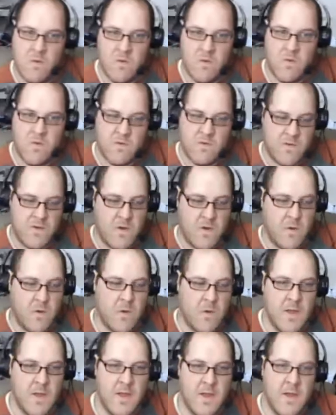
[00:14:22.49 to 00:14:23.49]
So
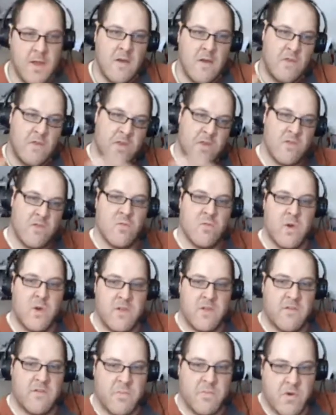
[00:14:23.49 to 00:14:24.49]
this one
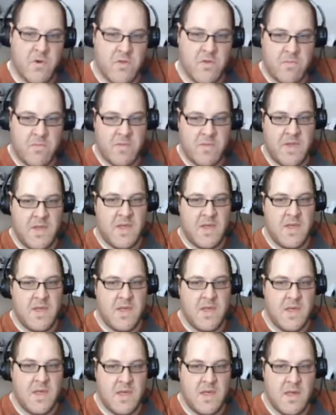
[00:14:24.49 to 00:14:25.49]
is supposed to
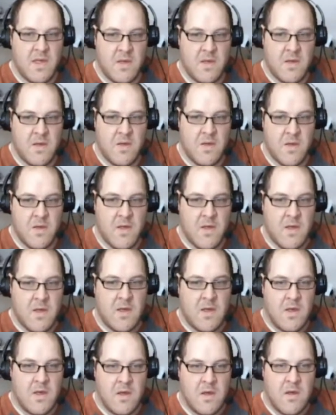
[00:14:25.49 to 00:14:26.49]
be
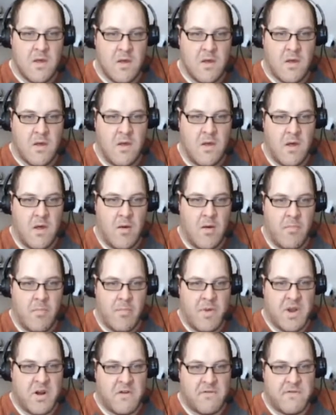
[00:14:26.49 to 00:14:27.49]
a
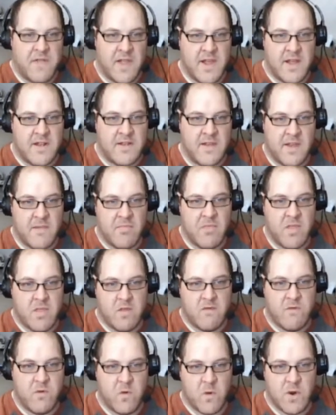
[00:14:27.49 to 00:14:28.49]
better flight time than the
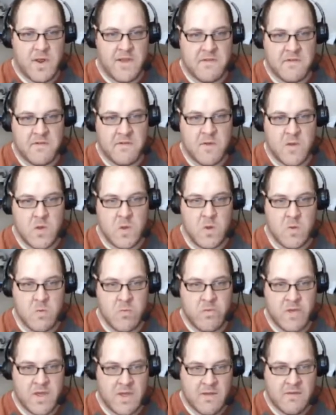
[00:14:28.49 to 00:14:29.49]
4S too,
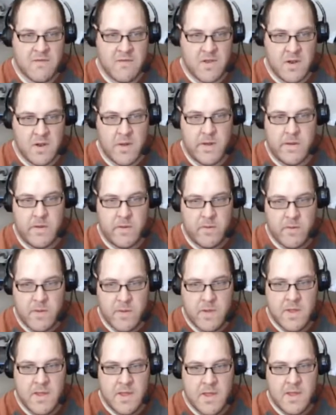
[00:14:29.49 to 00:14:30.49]
because
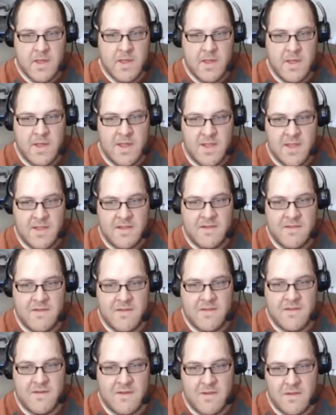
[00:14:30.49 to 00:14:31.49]

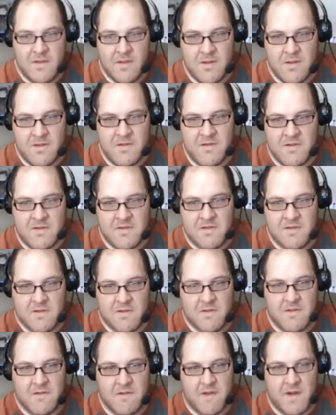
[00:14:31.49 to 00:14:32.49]
it's just
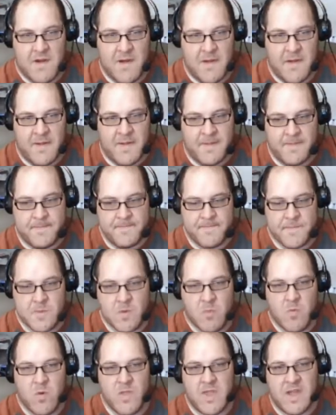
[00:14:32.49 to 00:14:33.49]

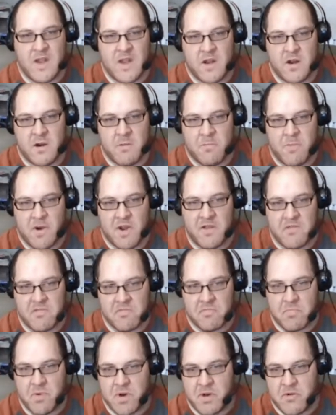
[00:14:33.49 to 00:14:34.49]
that Enterprise is
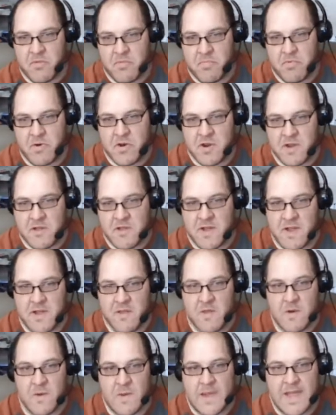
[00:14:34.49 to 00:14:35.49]
probably pretty light
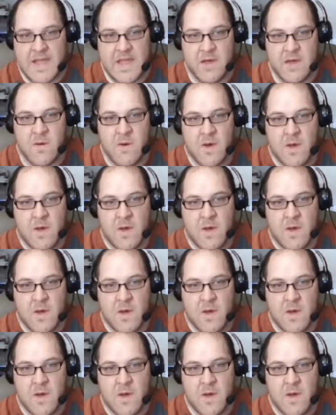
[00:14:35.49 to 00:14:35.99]
though, EQ.